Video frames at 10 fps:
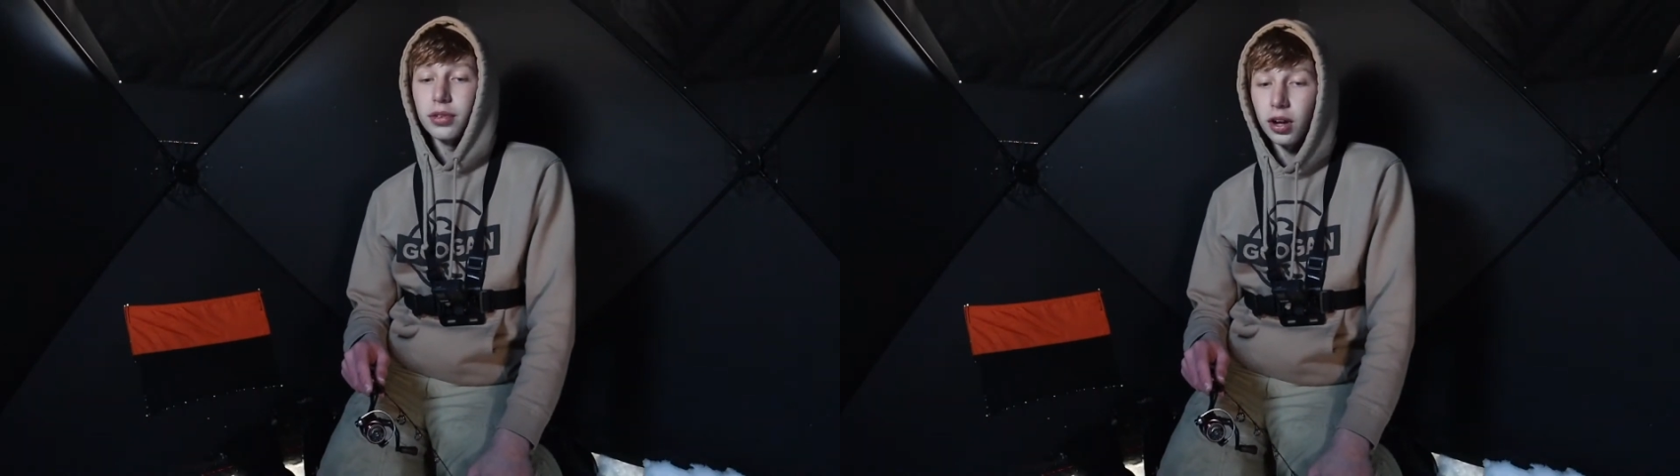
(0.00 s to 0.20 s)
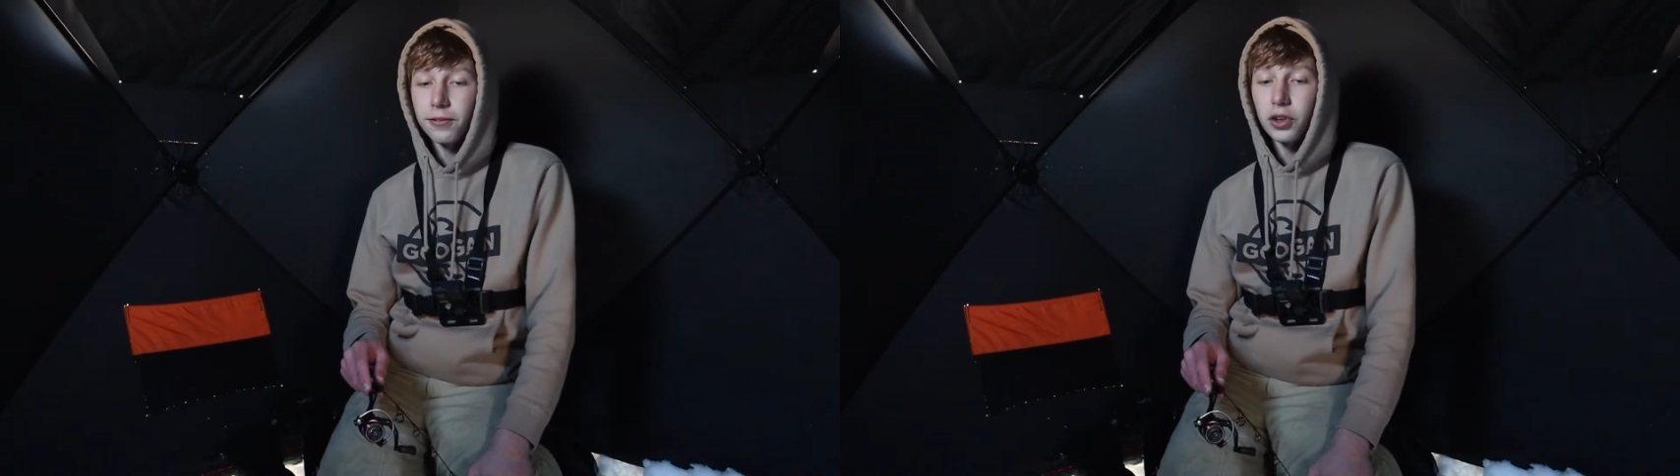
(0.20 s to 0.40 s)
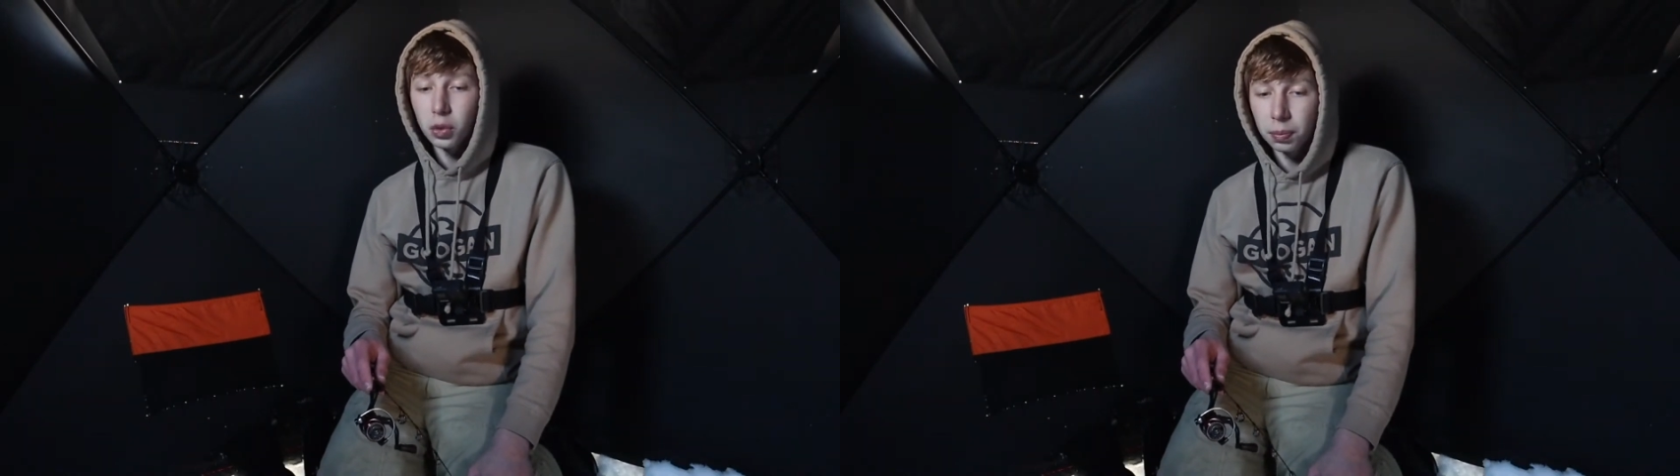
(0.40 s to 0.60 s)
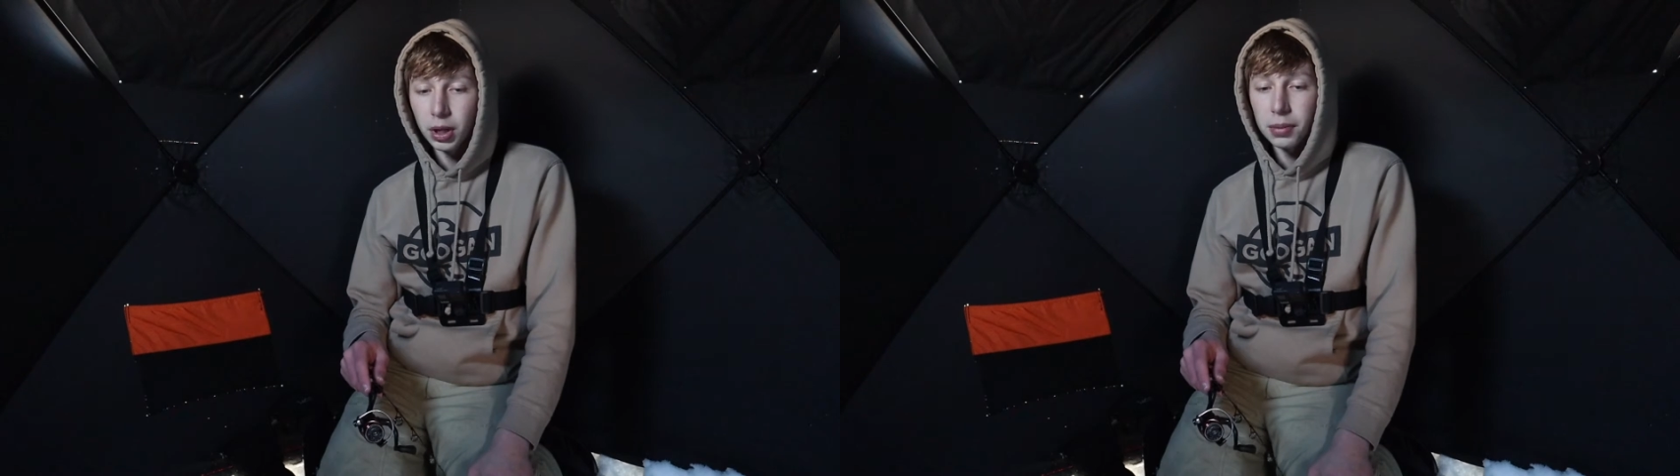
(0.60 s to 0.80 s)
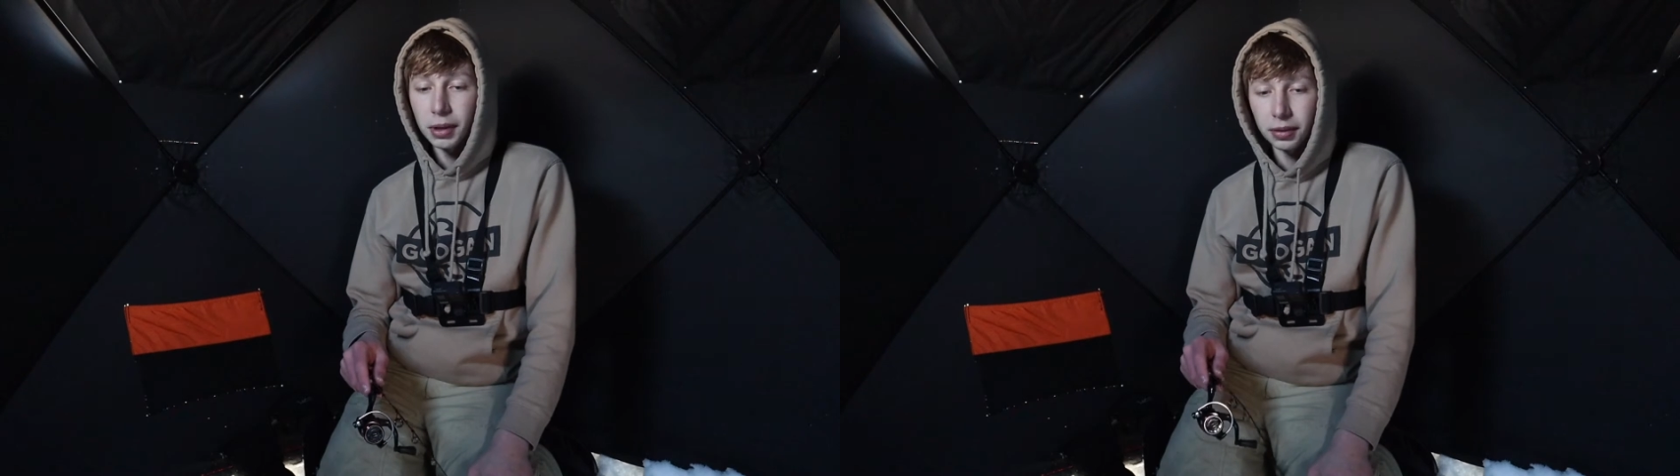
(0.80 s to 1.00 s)
a few
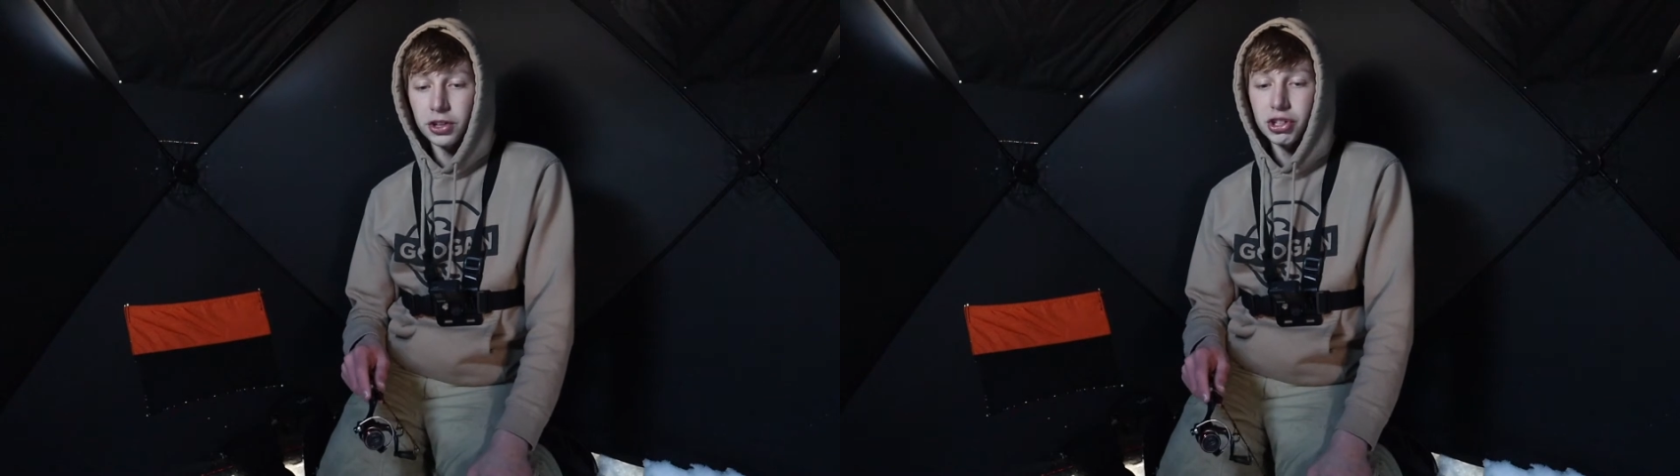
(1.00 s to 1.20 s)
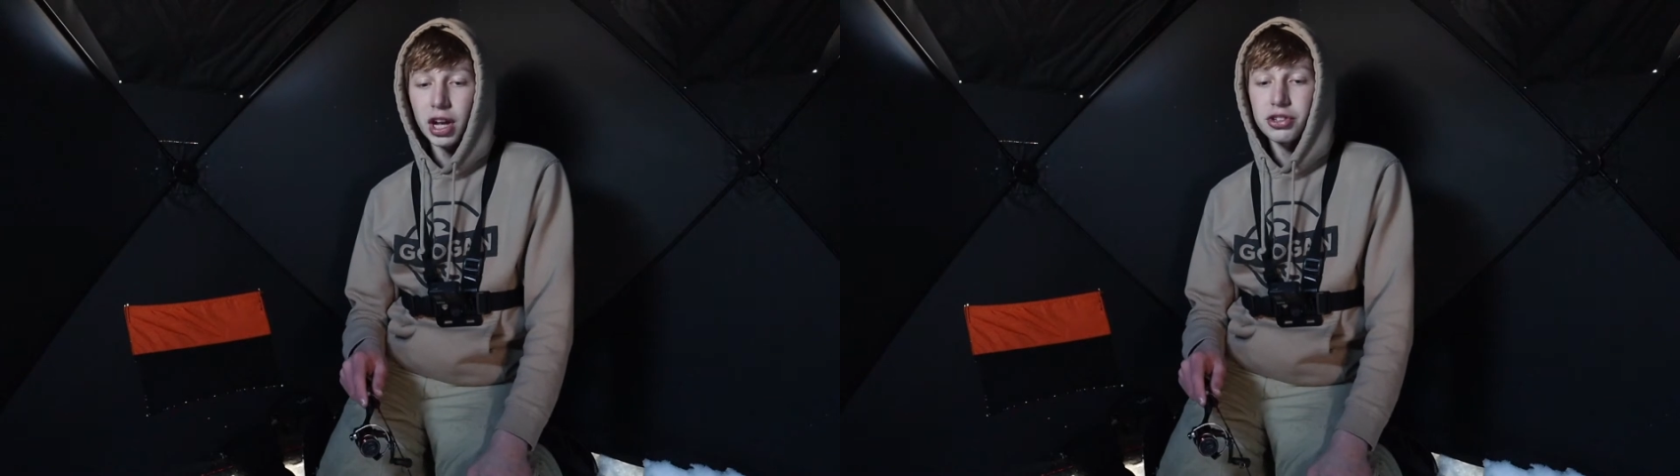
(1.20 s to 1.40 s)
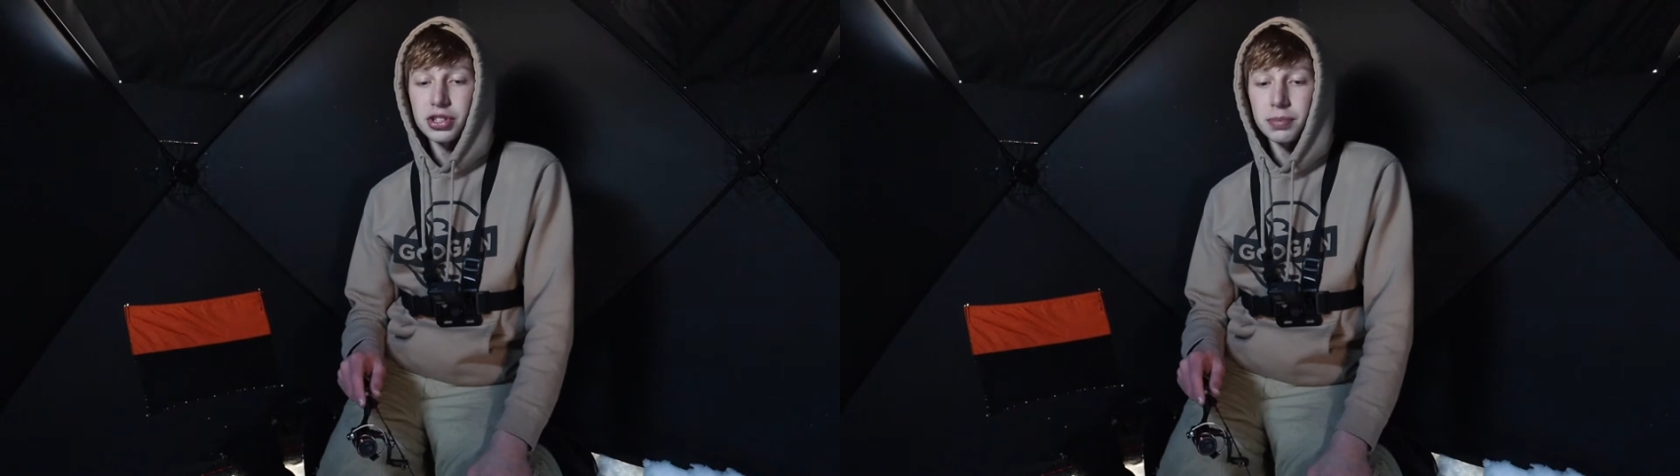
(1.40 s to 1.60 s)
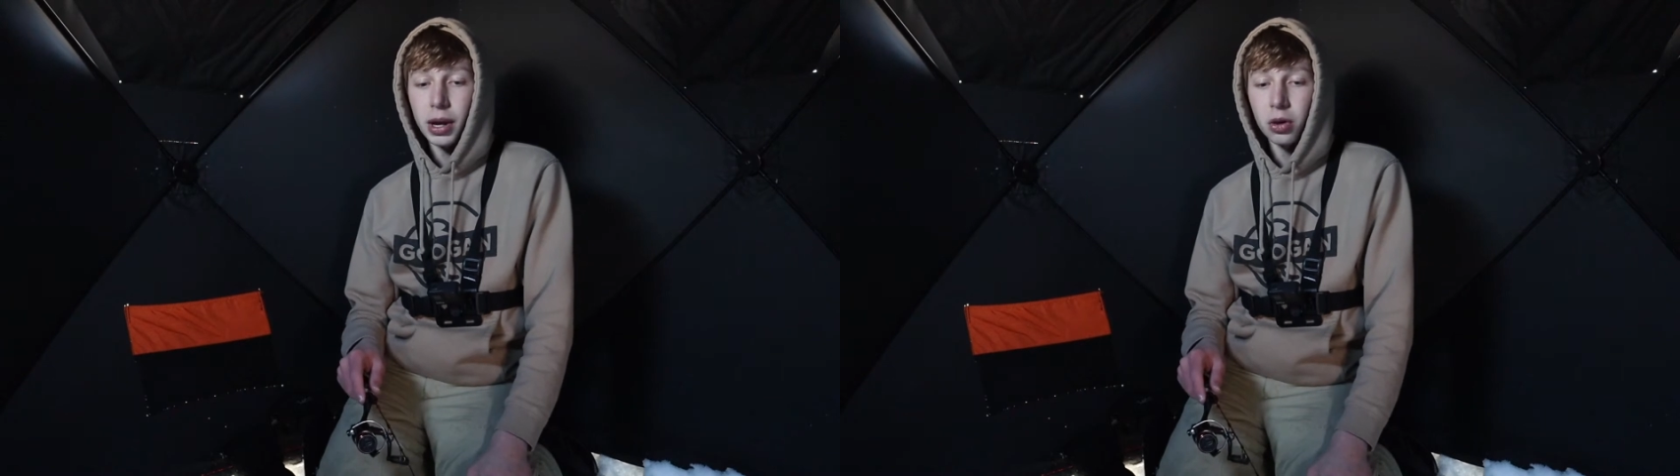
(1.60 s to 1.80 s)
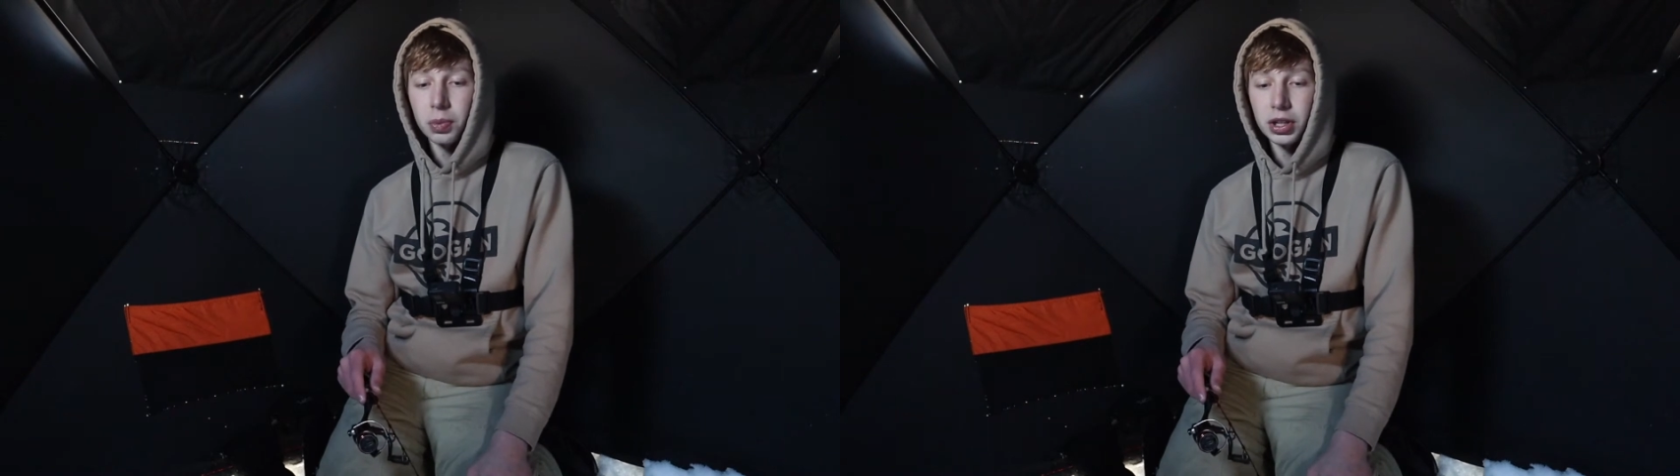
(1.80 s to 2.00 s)
pretty big fish catches in
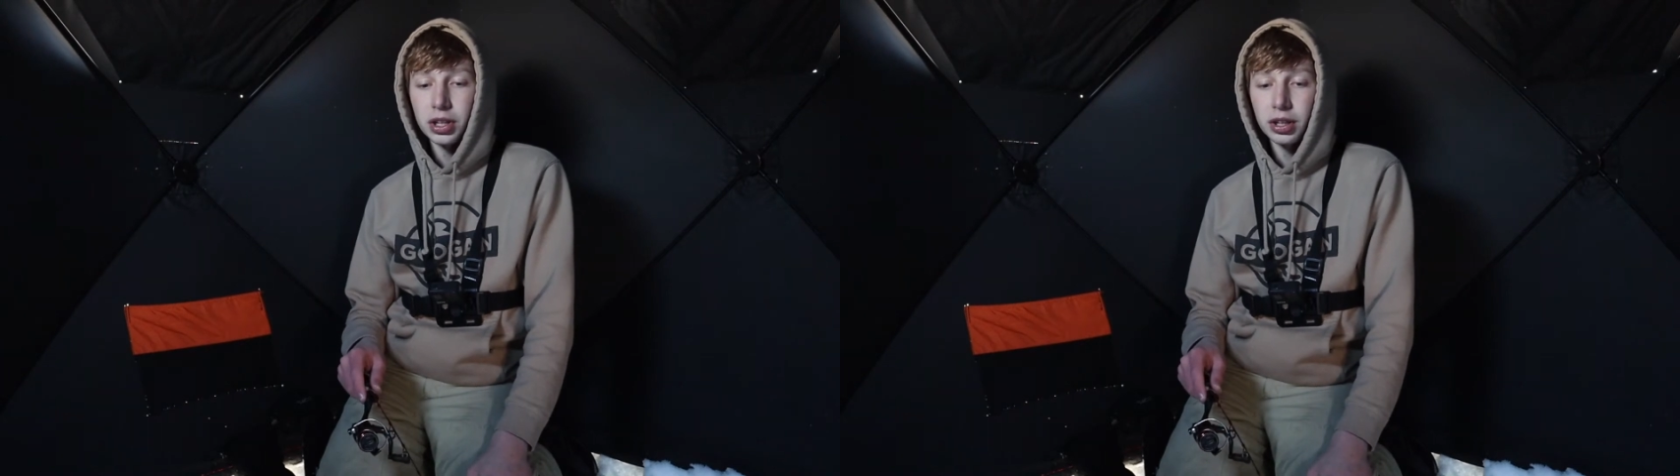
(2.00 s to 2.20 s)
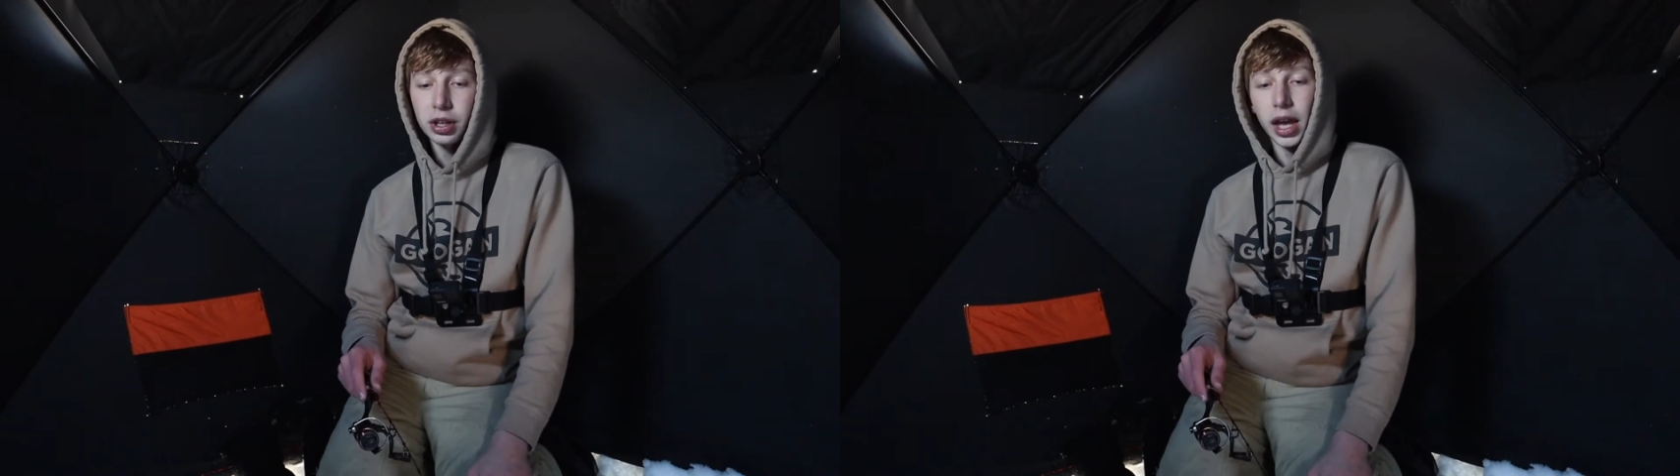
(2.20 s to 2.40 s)
my opinion.